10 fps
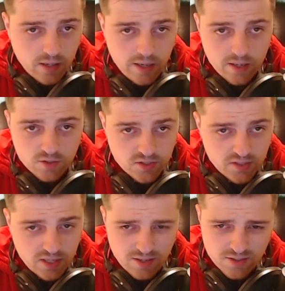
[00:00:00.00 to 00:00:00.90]
And you can just
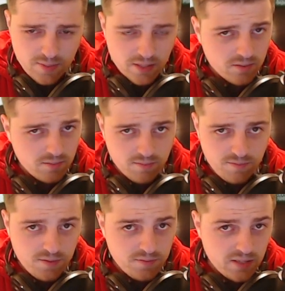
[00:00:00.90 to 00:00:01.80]
see that was about
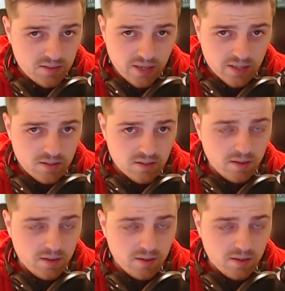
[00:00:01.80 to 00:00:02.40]
15 seconds,